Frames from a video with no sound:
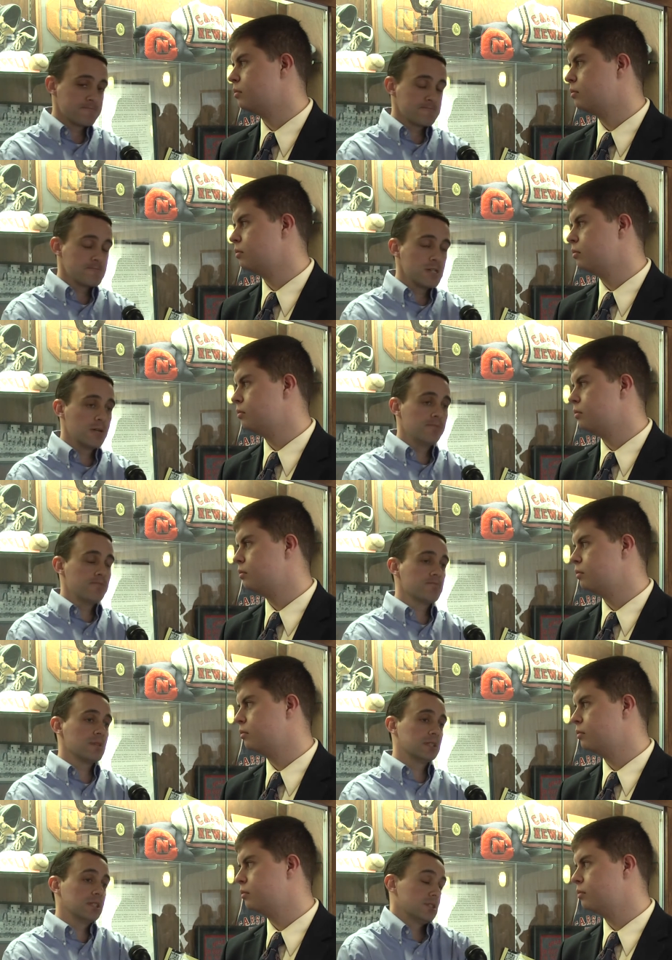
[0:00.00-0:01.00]
Speaker 1: you
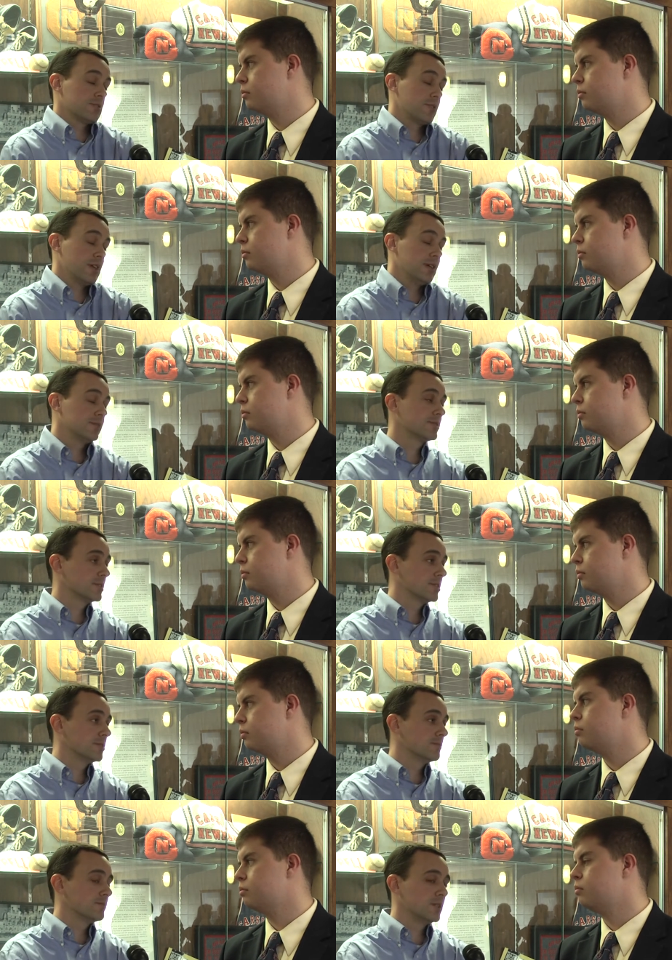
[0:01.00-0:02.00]
know, I think it's a foul.
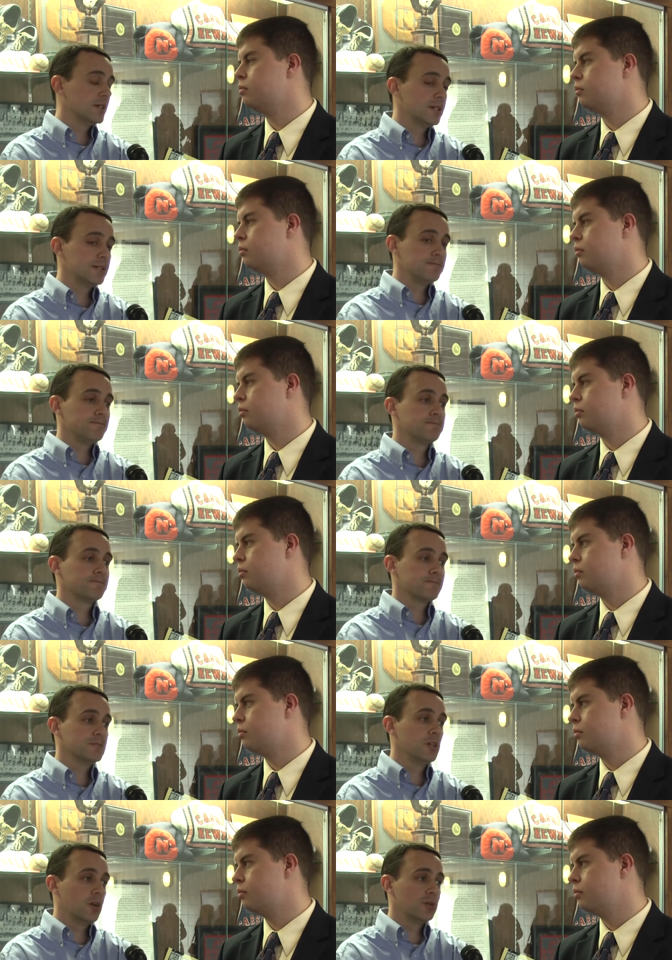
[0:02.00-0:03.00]
So, um,
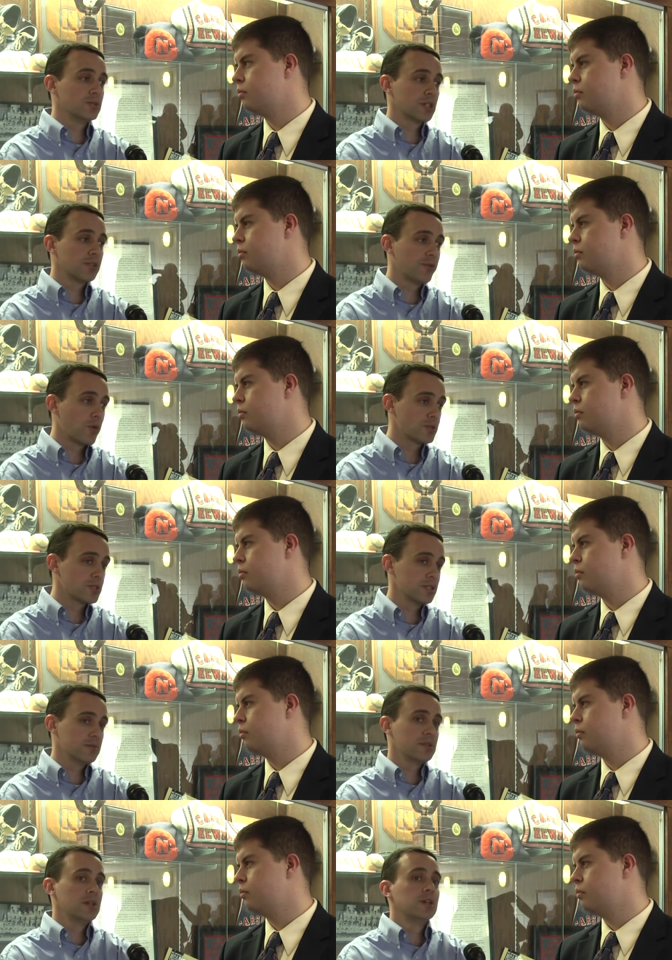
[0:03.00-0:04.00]
you know, it was unfortunate.
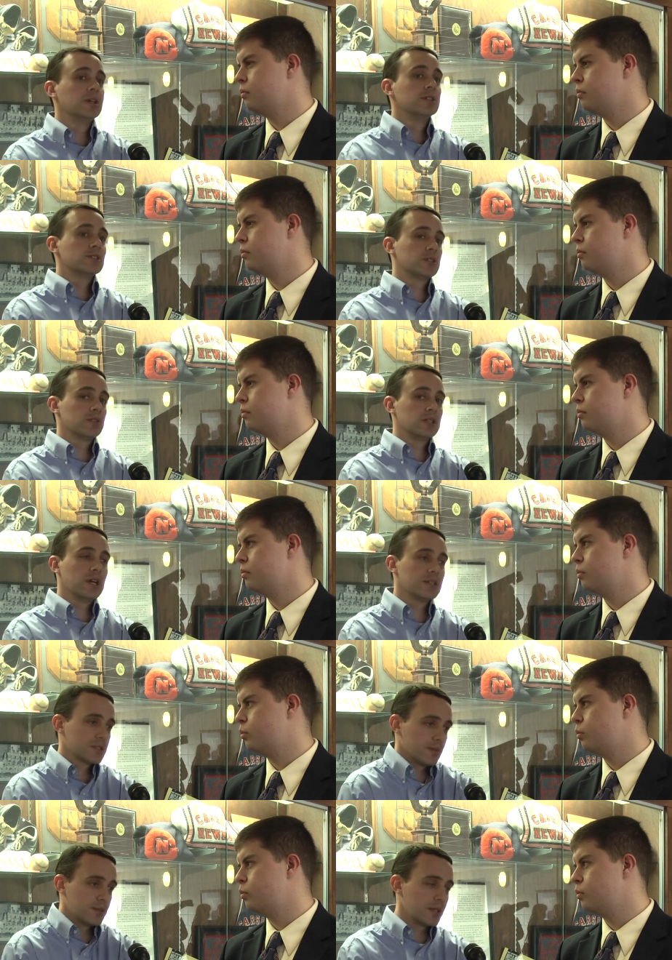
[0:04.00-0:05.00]
Certainly not
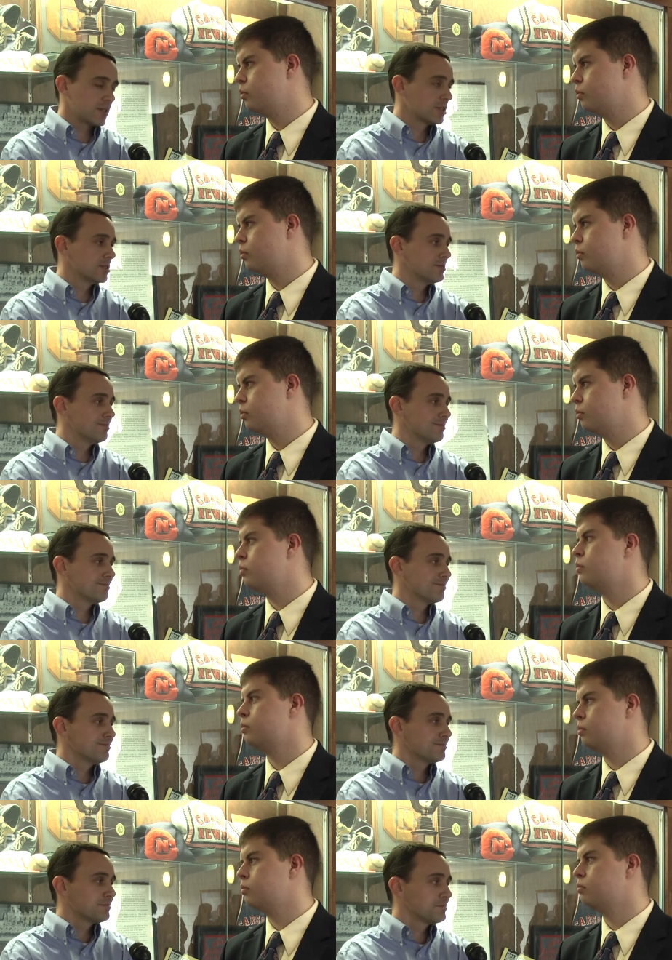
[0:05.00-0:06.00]
something I should
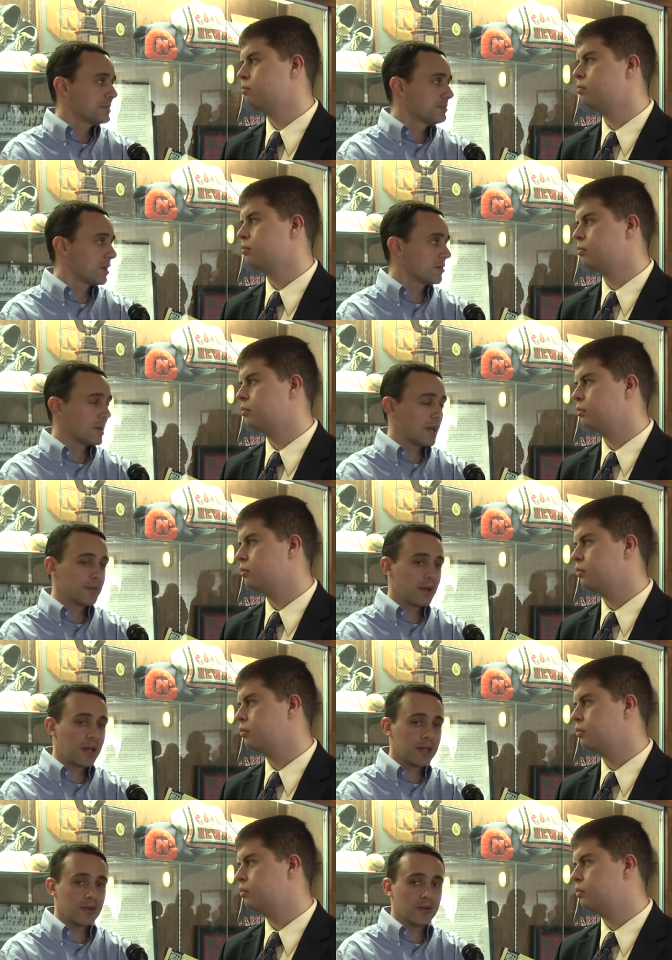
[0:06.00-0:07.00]
I'm not going to hang my
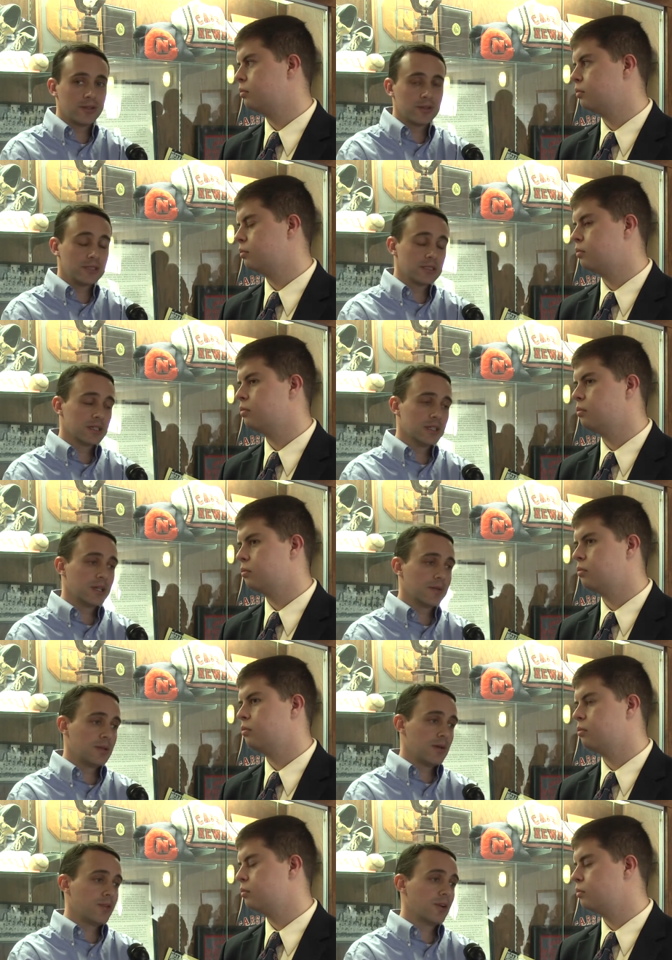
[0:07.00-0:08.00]
hat on it or anything. I'm
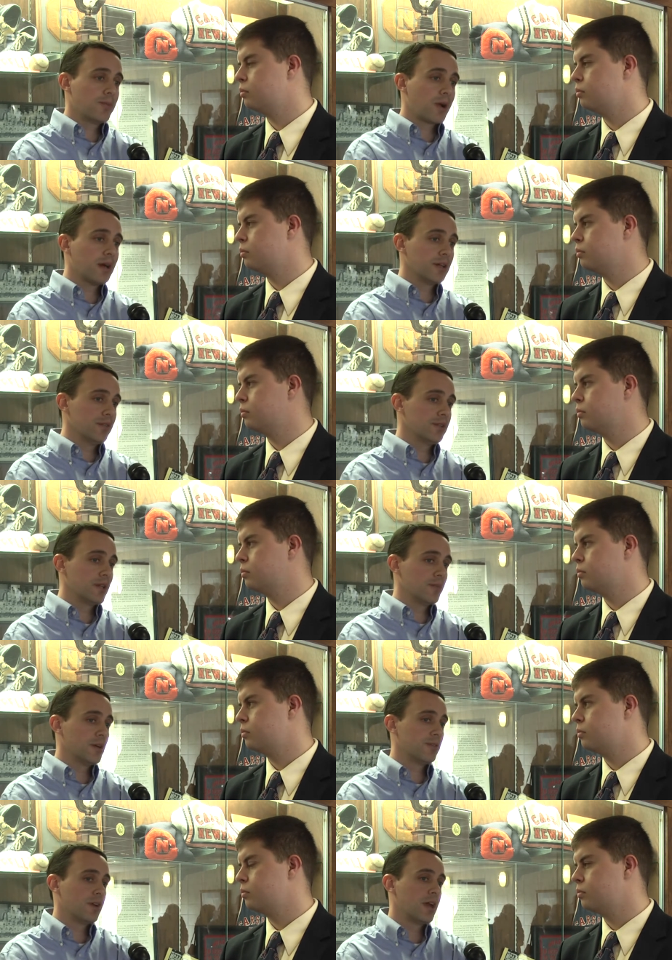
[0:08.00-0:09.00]
not very proud of it, and I'm
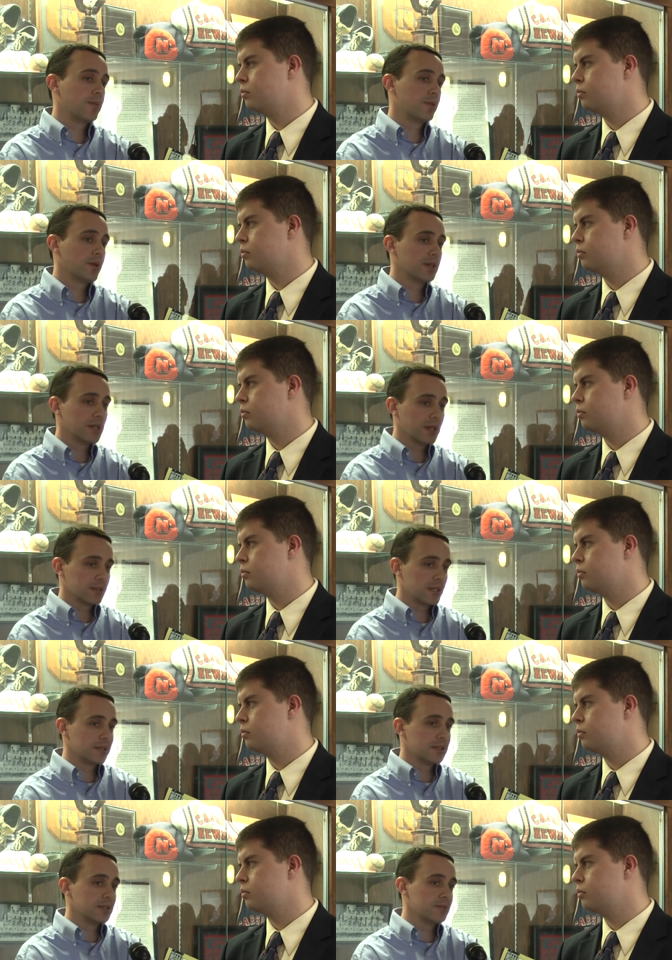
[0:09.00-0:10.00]
not very happy right now that I
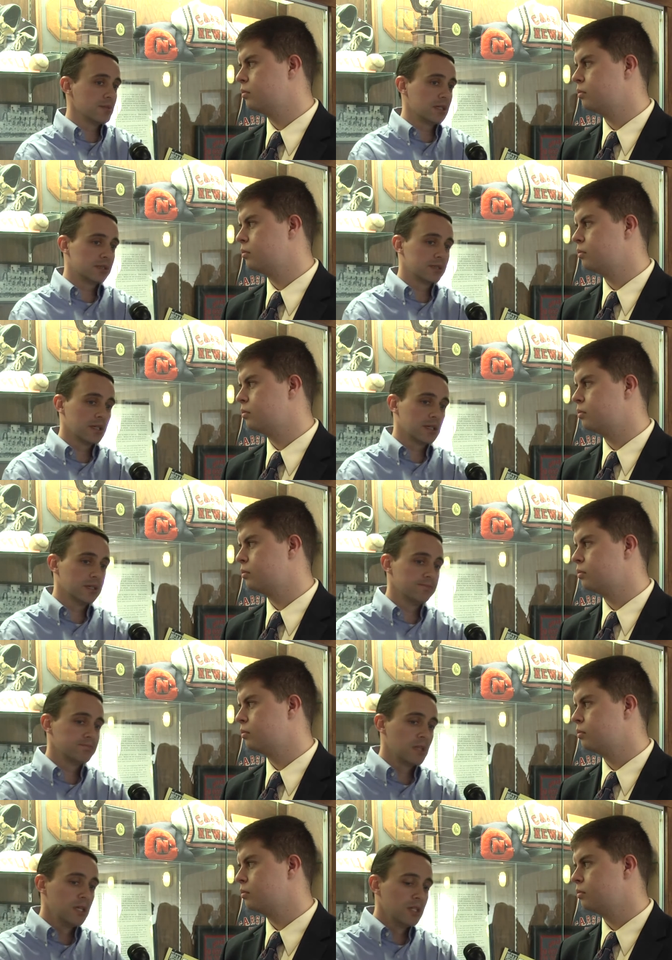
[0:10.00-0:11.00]
did it. But um,
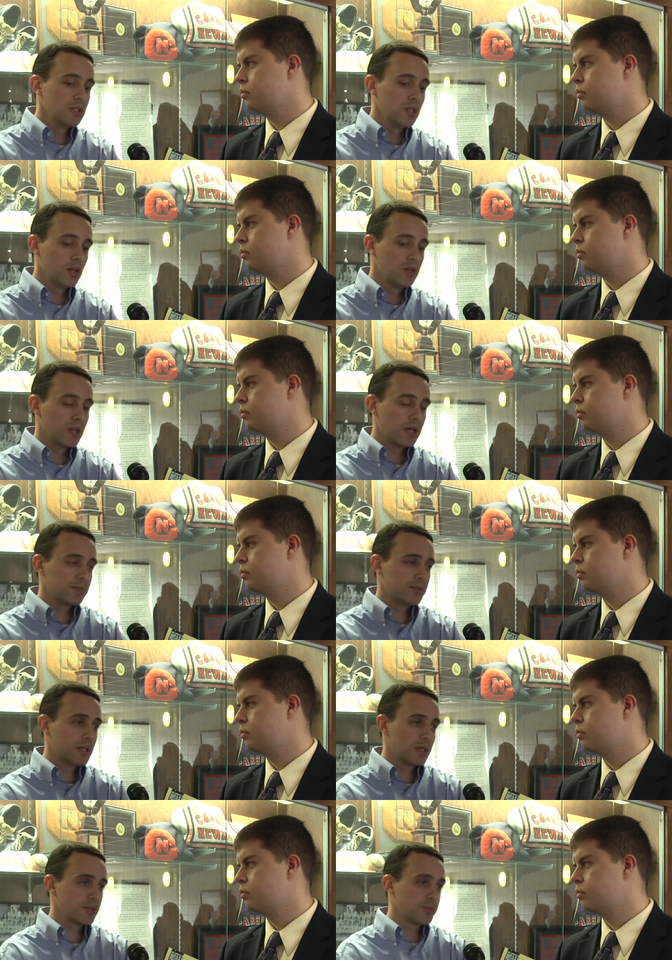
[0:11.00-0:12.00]
you know, you got to
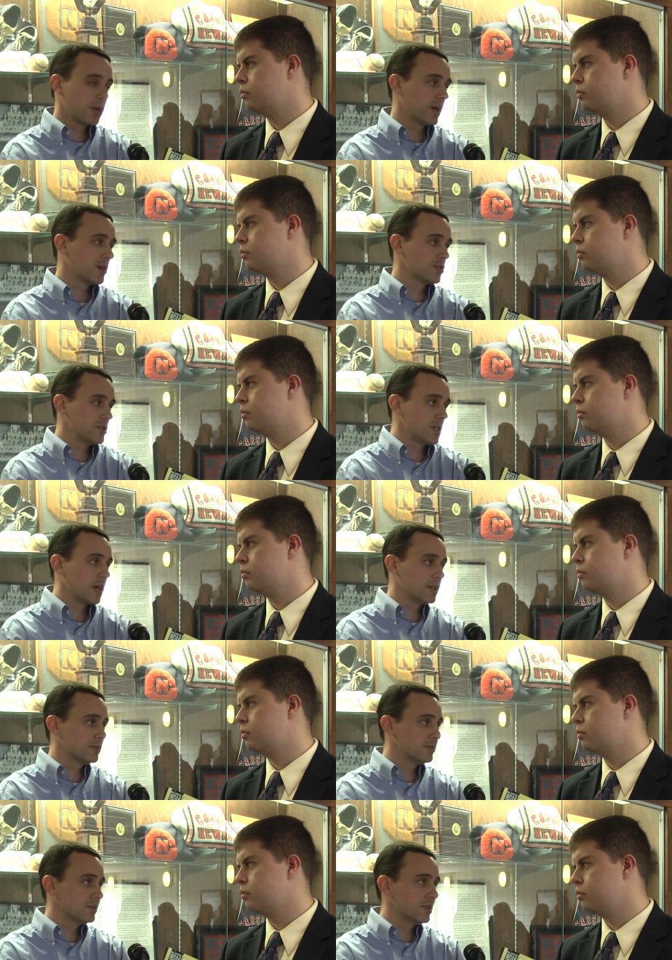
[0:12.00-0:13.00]
protect your players, and you got to
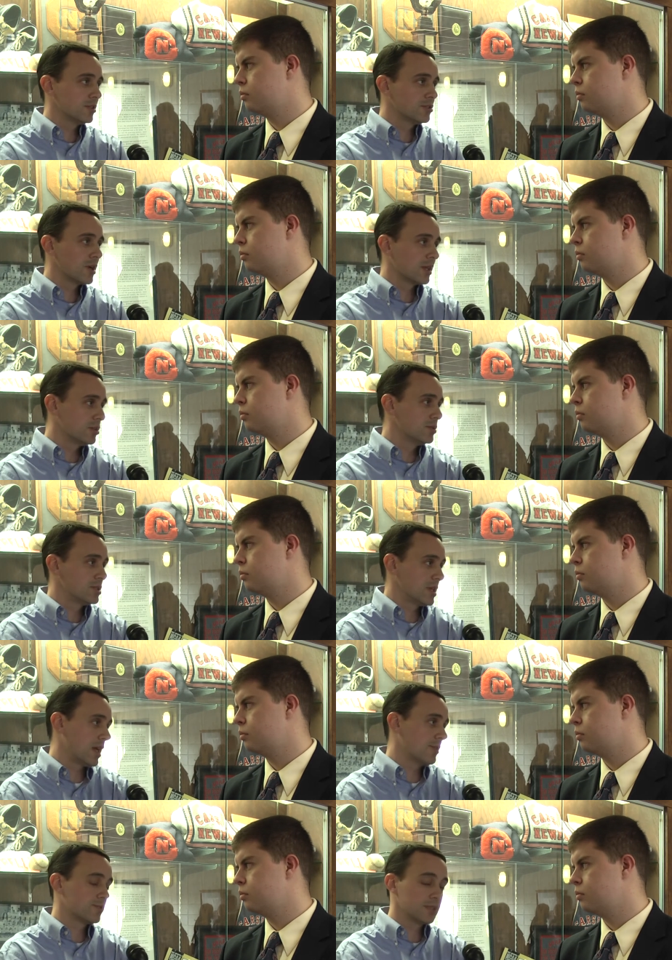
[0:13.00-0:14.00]
you know try and do what you
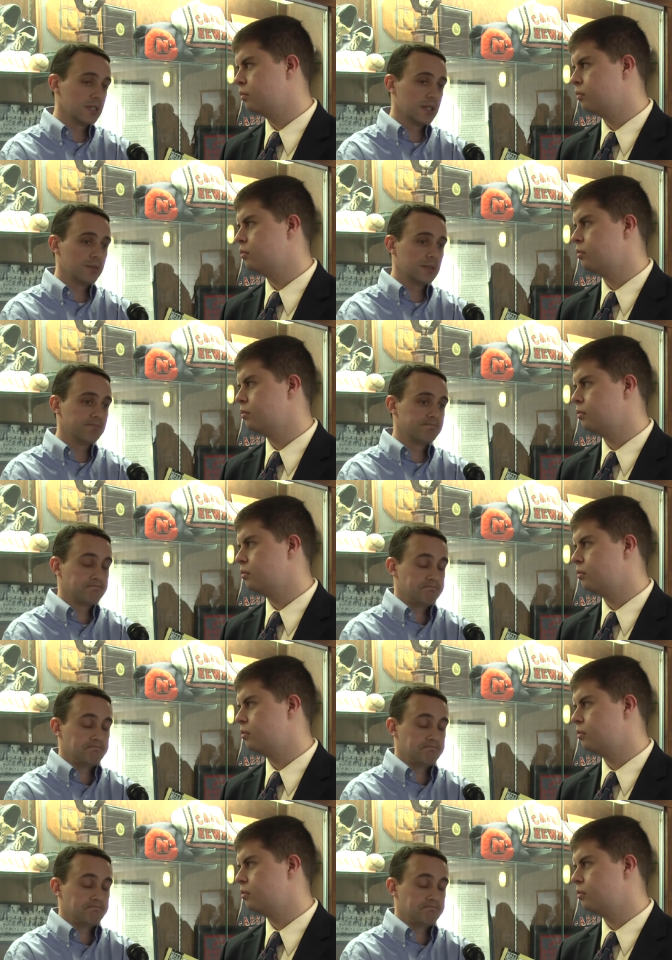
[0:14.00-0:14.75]
can for them, and